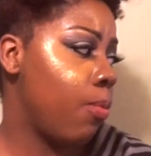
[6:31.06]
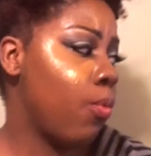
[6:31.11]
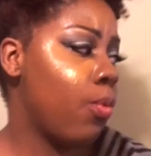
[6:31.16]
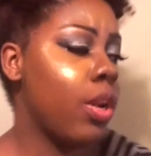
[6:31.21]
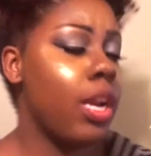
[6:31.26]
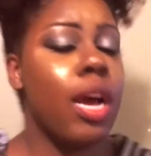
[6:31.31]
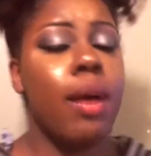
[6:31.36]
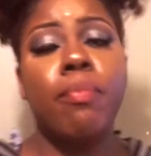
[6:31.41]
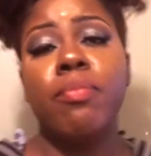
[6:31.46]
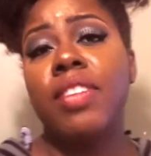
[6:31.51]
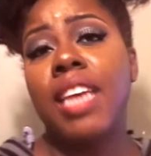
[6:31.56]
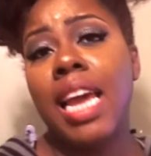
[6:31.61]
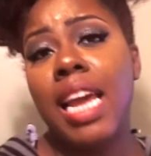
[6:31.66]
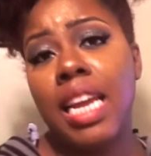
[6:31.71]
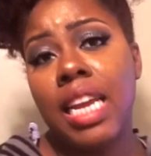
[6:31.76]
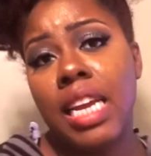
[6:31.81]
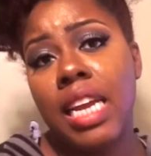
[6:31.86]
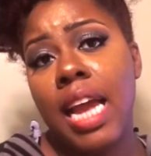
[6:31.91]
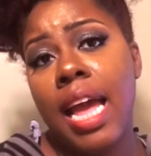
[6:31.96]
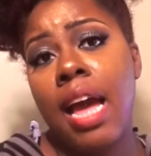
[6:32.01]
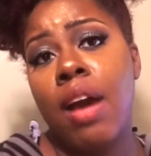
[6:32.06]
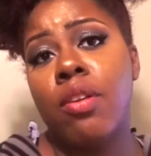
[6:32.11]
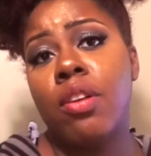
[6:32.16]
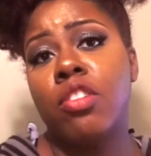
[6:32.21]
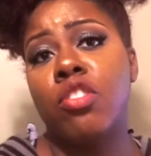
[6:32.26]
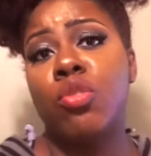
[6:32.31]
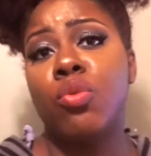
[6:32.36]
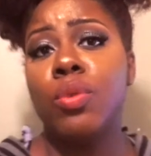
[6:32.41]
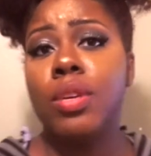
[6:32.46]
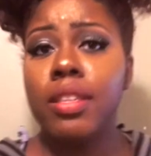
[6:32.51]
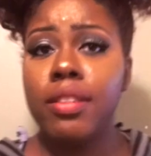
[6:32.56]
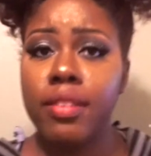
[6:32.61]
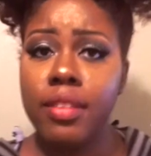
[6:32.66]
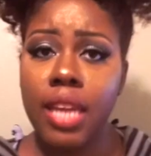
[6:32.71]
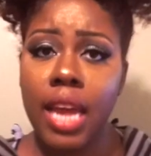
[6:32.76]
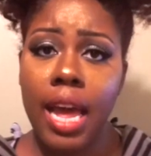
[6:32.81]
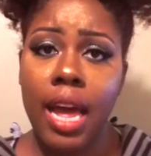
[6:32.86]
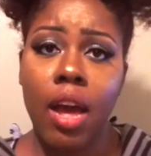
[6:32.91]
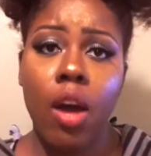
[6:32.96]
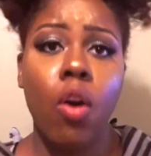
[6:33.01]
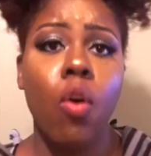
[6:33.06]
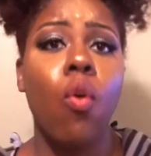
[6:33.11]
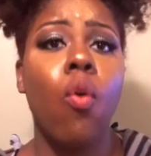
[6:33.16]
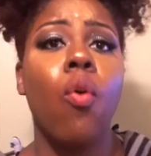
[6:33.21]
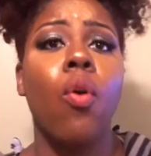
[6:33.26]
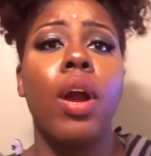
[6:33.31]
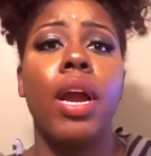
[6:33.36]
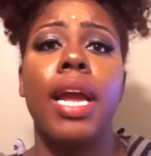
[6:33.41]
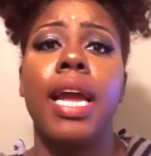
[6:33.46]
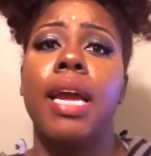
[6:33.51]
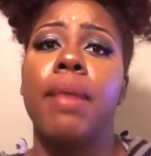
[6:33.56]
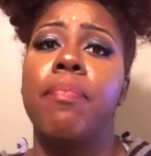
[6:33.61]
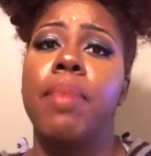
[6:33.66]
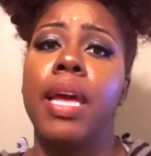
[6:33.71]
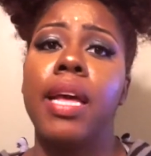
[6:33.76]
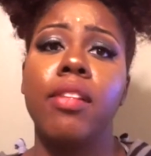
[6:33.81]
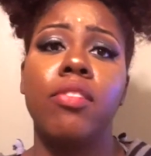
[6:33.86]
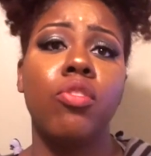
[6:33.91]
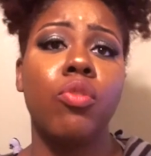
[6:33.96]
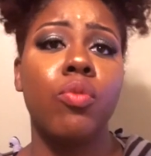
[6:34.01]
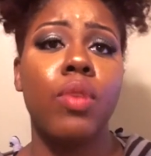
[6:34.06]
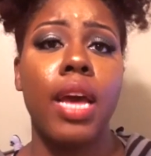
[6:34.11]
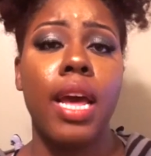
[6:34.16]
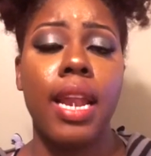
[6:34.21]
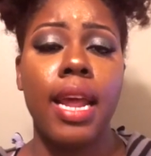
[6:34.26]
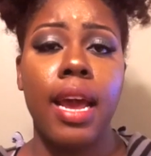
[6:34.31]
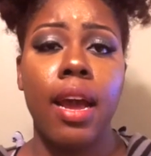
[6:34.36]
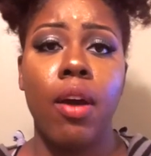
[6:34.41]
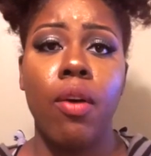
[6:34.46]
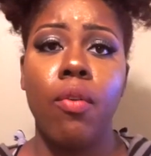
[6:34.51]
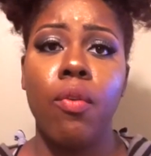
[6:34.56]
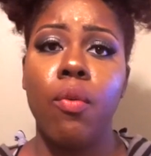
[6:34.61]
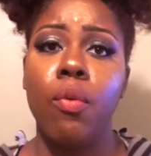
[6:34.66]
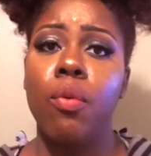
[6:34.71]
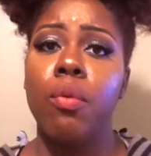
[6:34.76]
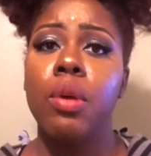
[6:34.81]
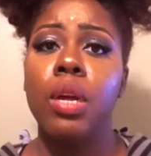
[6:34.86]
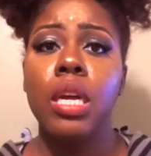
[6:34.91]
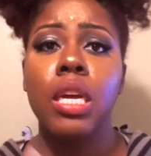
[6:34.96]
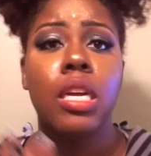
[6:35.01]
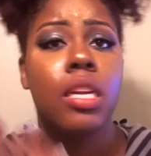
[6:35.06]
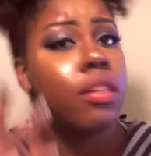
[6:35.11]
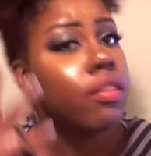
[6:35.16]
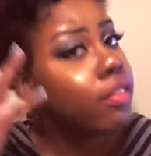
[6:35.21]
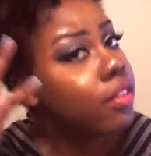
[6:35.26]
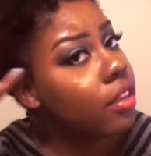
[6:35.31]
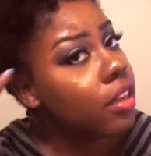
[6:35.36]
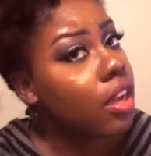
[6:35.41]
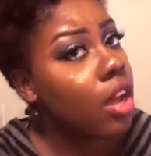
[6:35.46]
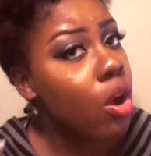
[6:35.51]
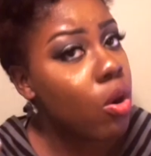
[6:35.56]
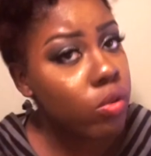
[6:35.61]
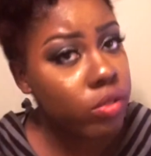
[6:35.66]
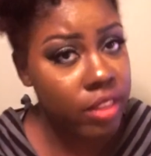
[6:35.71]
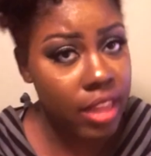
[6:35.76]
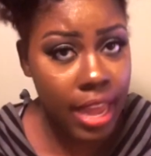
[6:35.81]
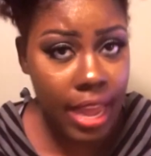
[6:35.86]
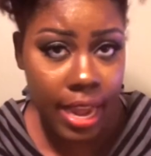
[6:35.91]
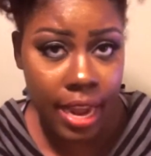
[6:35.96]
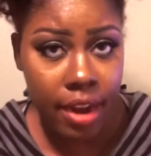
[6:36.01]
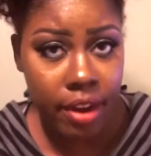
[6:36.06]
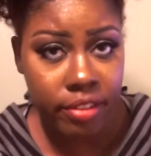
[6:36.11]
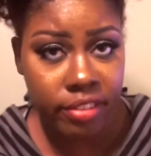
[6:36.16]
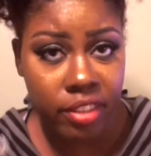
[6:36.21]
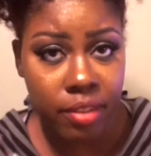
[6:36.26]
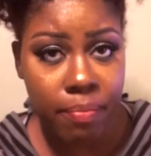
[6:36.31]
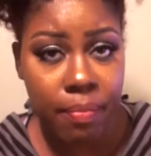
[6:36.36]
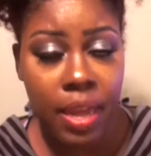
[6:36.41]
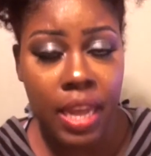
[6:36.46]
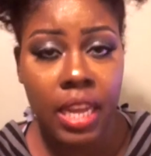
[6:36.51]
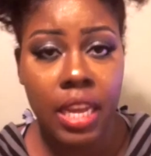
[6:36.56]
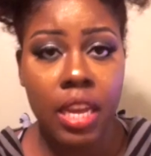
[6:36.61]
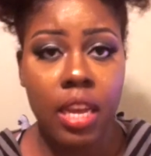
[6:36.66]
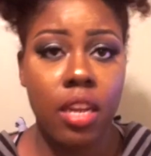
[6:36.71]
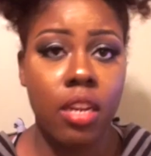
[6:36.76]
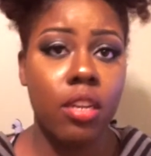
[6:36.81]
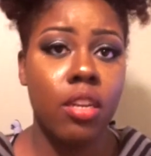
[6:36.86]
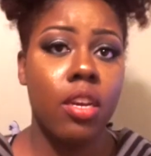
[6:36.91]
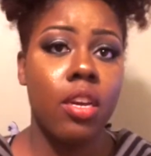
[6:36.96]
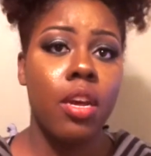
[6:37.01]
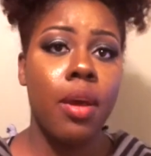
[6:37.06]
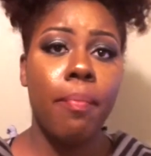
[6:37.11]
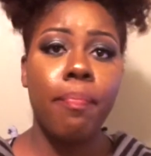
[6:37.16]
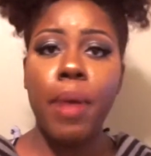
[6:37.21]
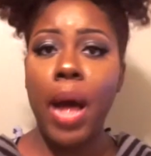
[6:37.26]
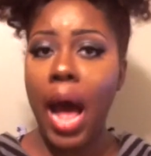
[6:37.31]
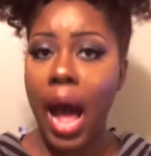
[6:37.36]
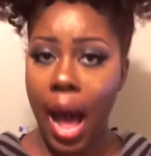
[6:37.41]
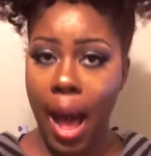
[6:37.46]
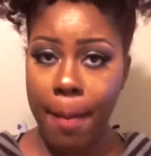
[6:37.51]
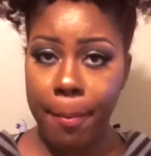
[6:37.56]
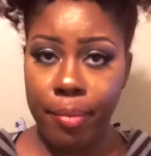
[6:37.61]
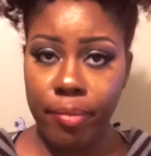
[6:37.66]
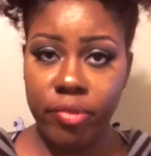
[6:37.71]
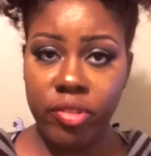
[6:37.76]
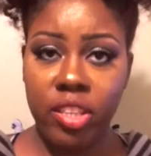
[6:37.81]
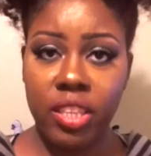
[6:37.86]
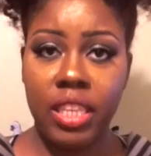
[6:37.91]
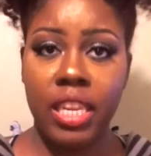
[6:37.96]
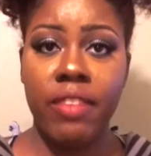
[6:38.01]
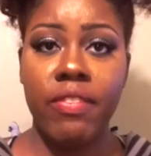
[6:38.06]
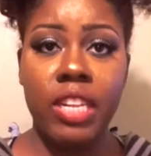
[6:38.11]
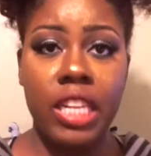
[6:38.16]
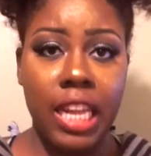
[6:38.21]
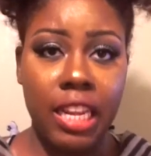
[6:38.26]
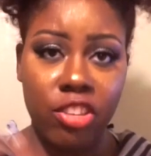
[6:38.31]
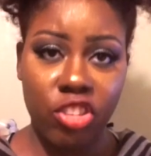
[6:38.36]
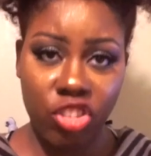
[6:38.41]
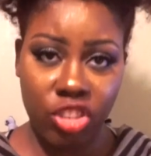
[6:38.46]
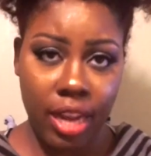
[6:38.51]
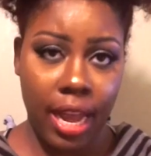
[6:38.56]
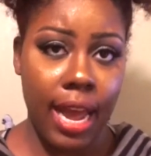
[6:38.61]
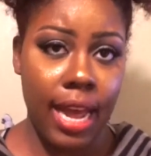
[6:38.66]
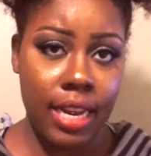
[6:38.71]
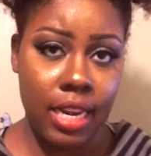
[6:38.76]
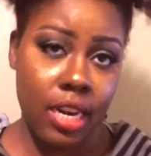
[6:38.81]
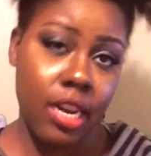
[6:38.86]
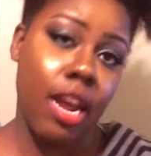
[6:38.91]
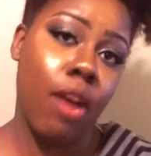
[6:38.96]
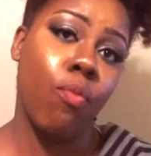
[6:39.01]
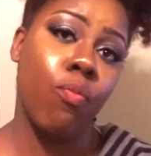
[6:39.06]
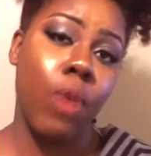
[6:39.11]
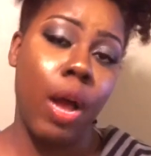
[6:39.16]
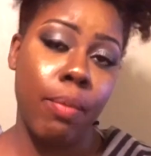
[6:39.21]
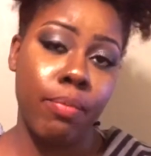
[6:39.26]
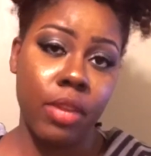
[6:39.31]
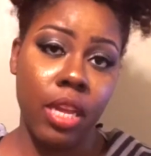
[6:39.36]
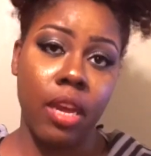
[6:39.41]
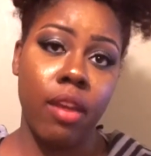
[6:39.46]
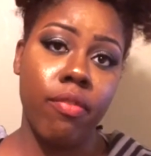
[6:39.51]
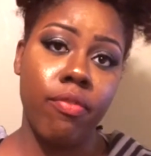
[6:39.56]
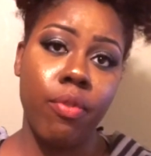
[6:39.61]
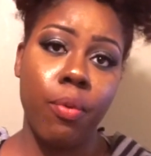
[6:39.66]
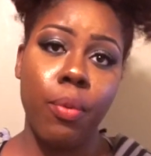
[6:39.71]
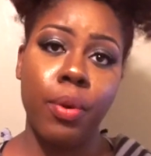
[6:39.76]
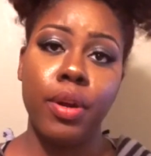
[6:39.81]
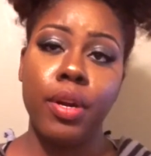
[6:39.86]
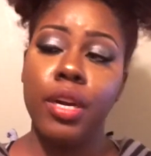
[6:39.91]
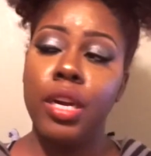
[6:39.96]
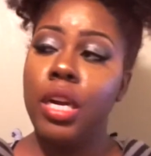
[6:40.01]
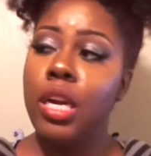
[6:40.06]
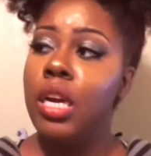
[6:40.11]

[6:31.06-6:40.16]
when I'm taking out a twist out or a bantu knot out to coat the hair to make it pop, to give it that shine that I'm looking for.